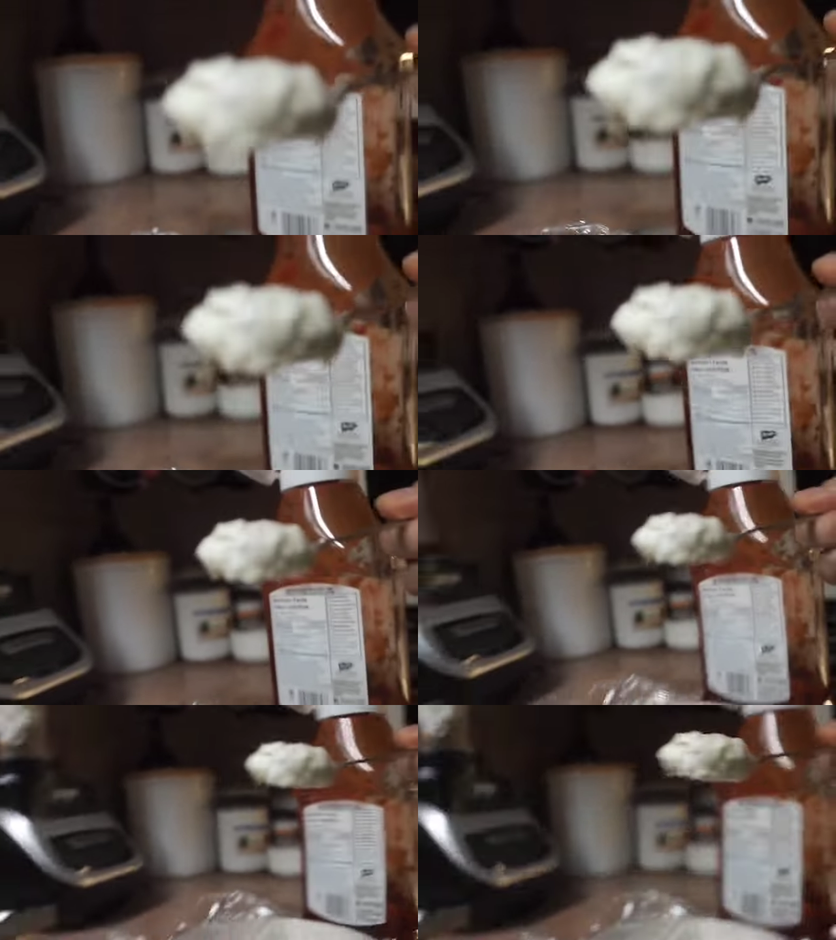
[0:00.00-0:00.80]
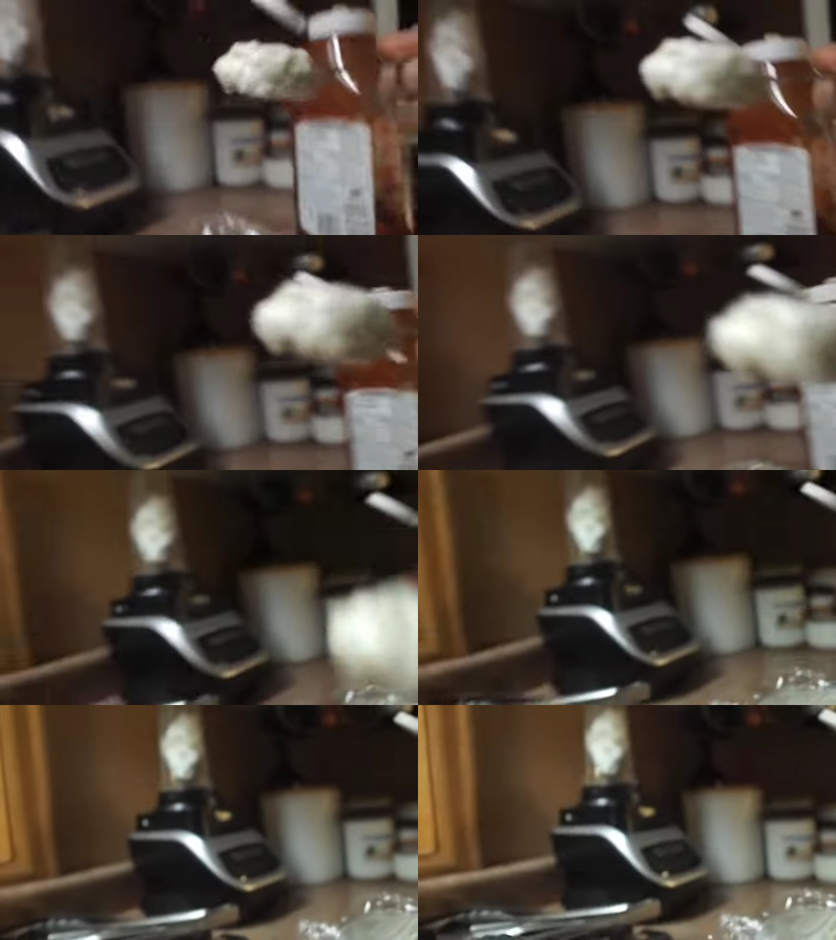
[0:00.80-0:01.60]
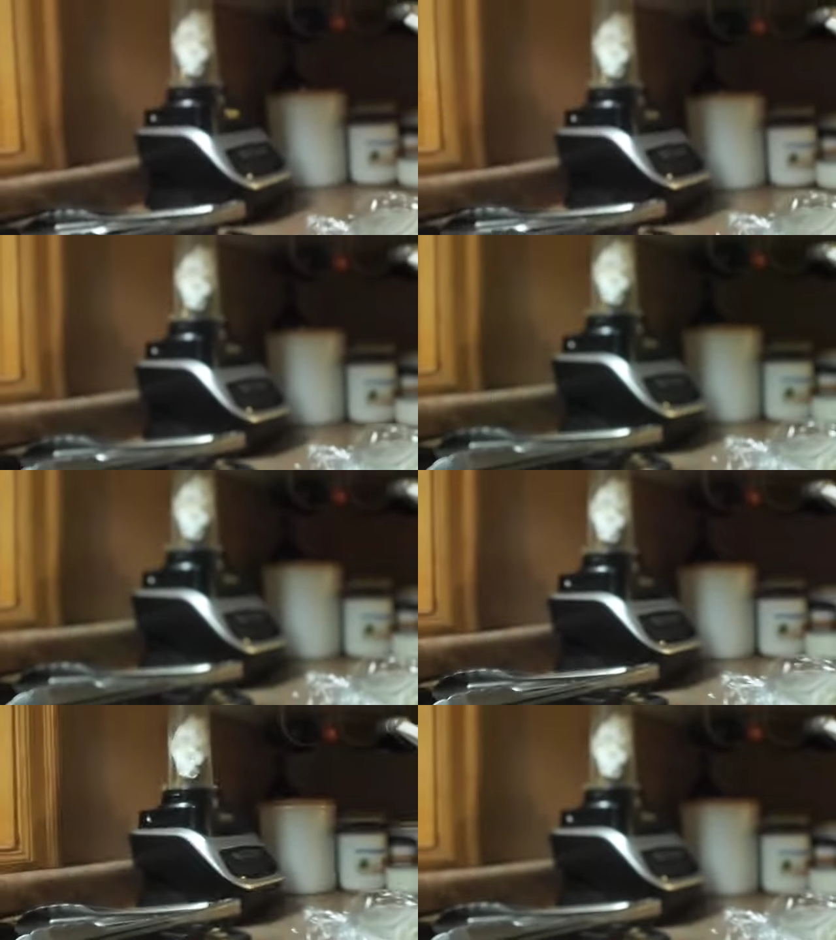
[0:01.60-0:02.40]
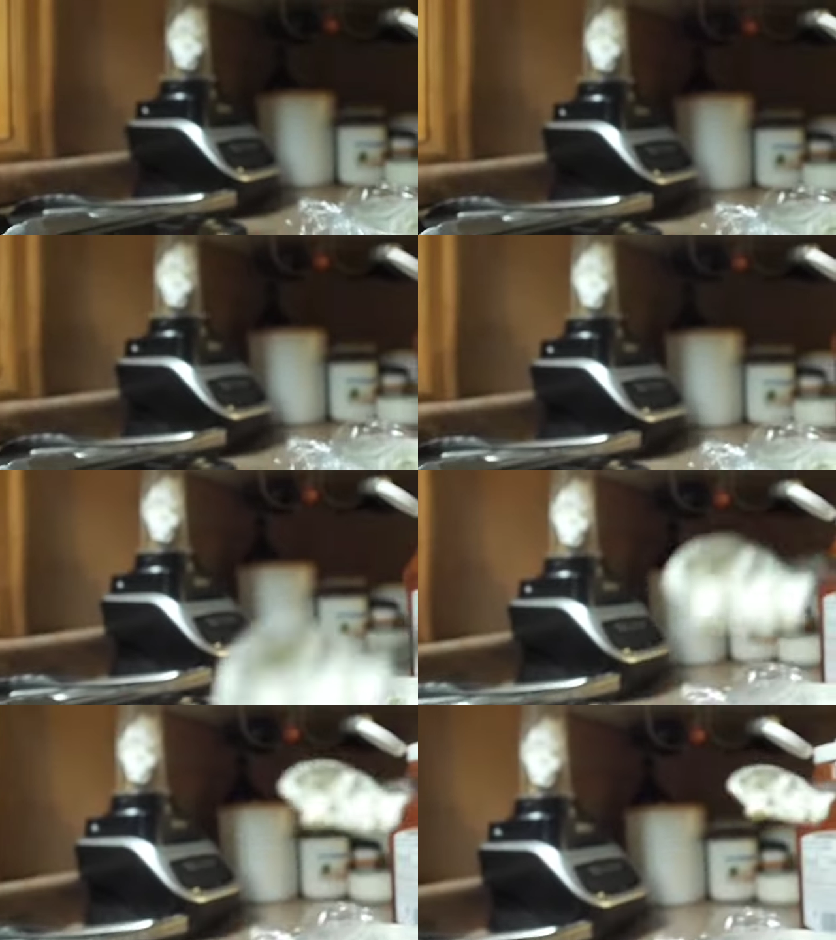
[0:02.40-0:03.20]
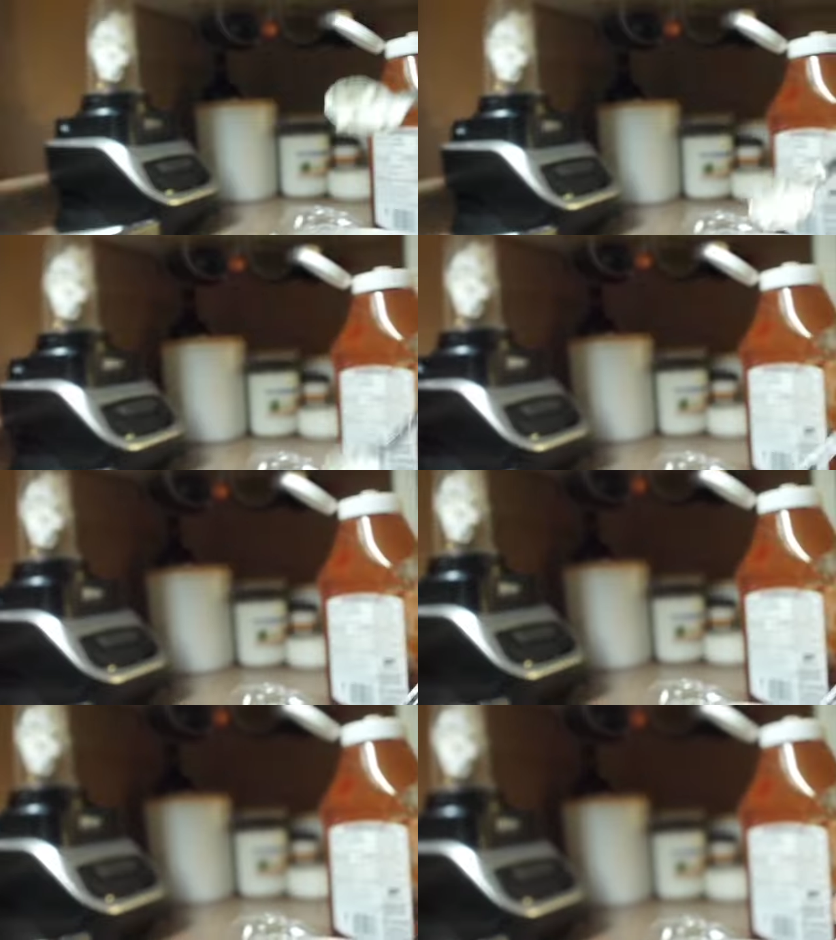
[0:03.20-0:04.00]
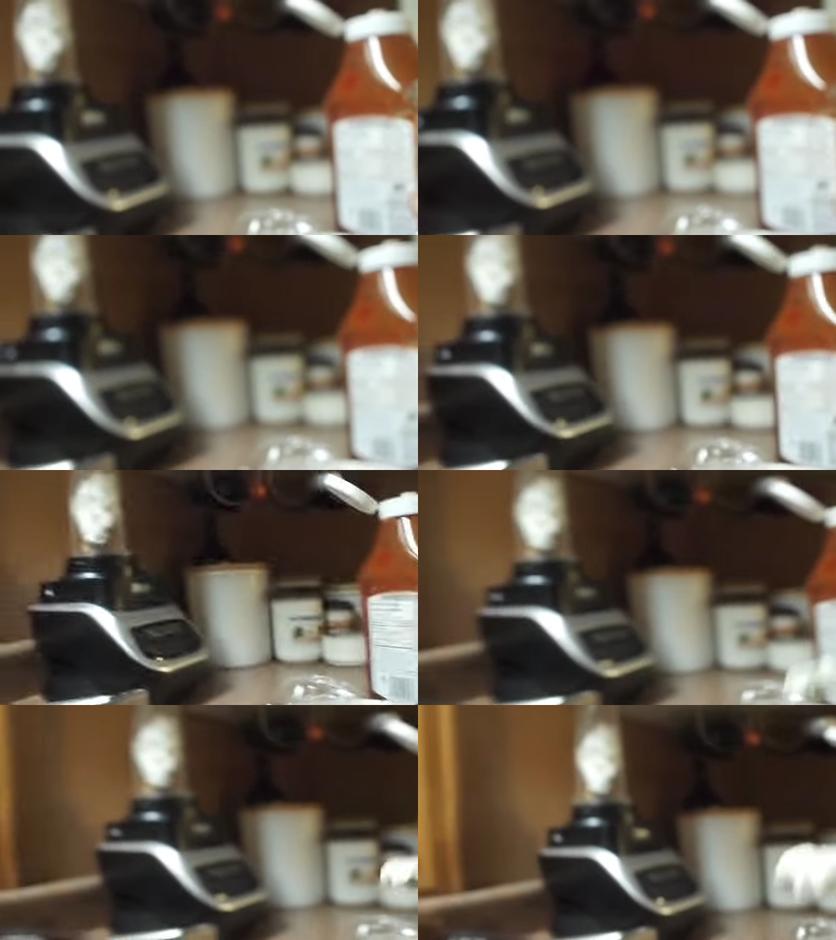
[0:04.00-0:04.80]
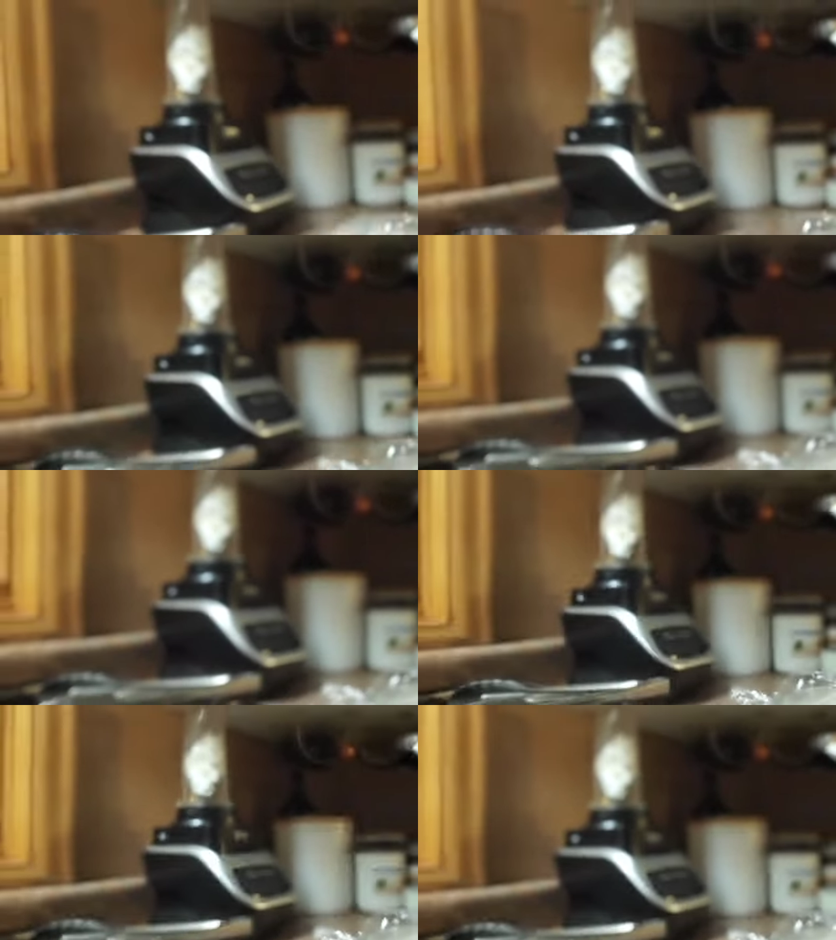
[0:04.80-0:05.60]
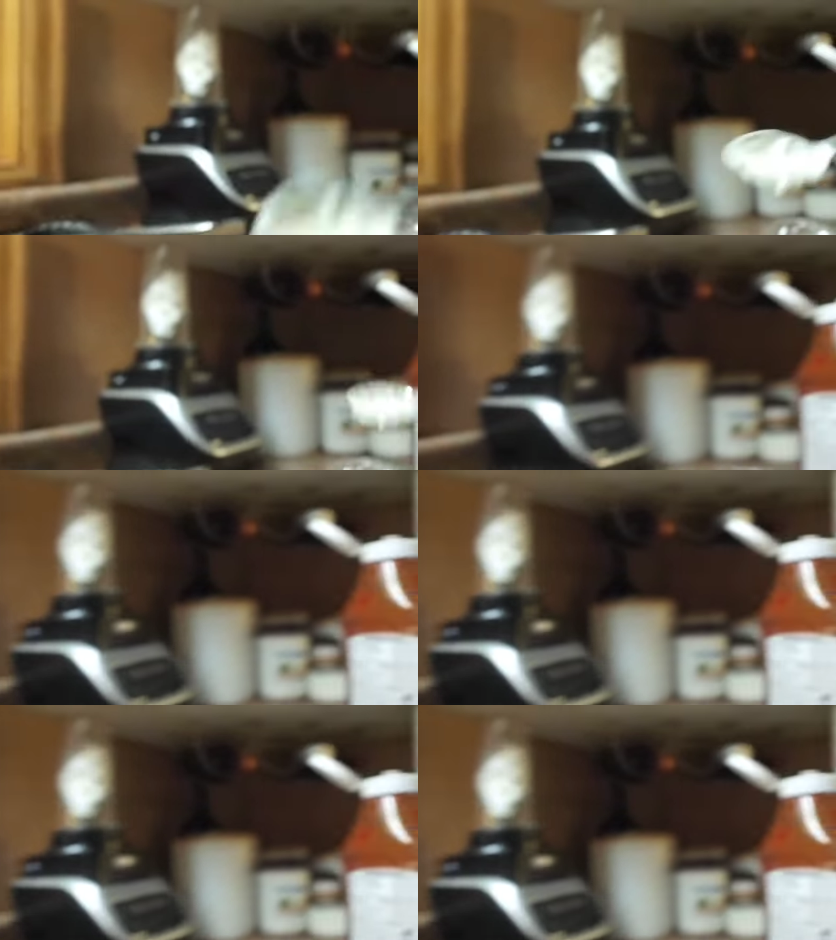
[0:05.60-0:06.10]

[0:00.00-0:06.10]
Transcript: (no speaker visible)